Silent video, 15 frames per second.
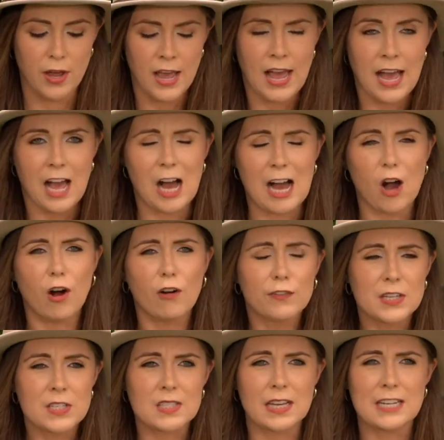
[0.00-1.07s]
Uh,
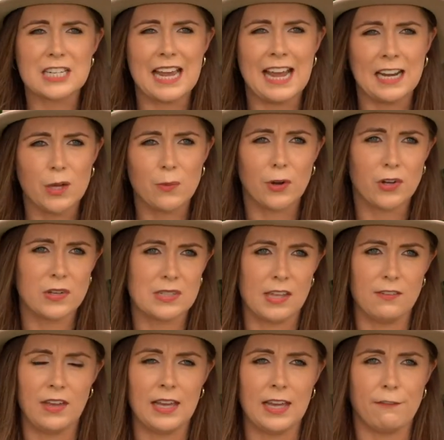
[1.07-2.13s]
obviously, to anyone who's
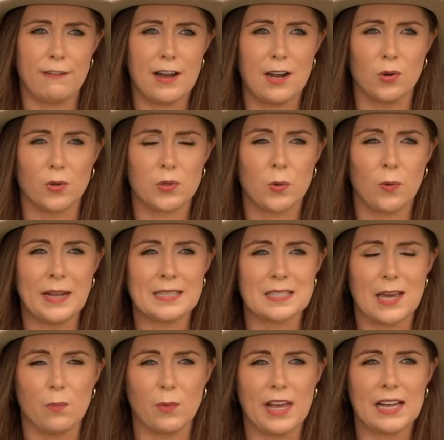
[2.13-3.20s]
living in far North
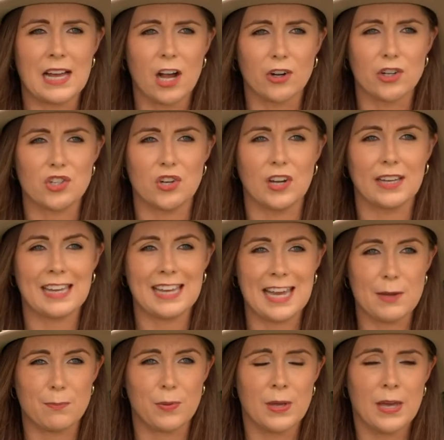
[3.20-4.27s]
Queensland, we encourage you to
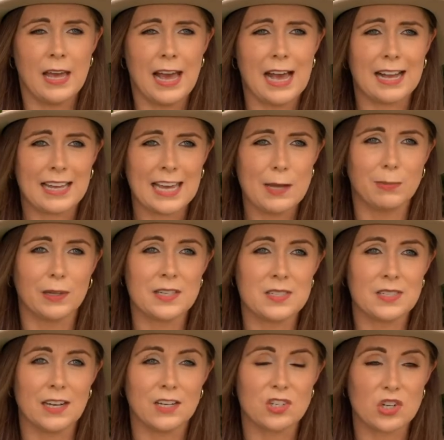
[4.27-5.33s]
keep uh, keep
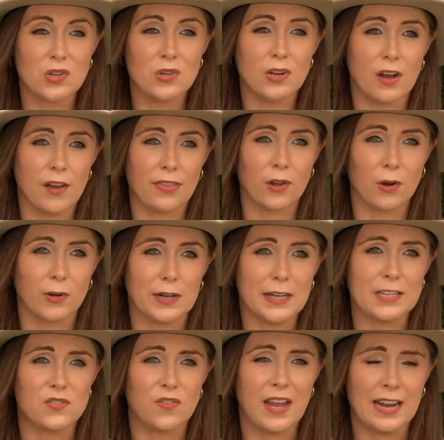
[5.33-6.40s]
listening to
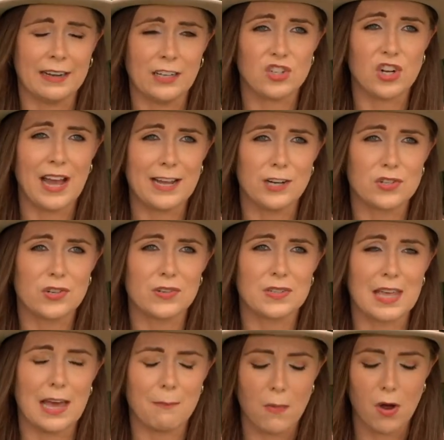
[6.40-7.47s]
authorities for any changes
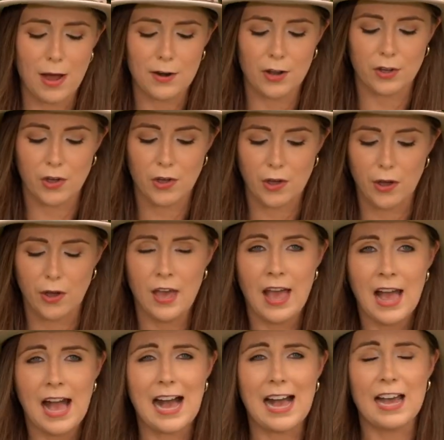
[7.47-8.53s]
that might occur.
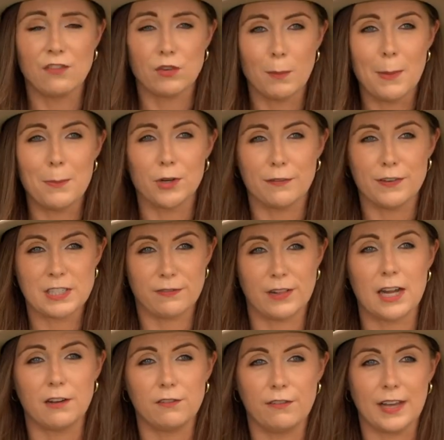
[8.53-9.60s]
Uh, and remember, if it's
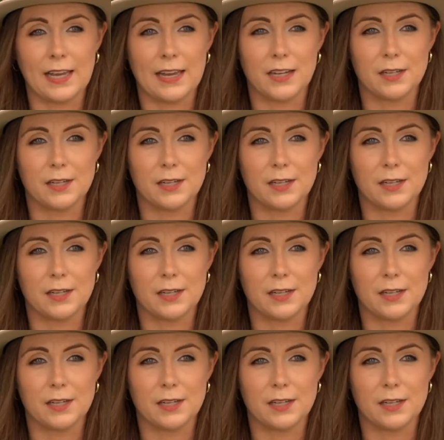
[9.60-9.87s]
flooded, forget it.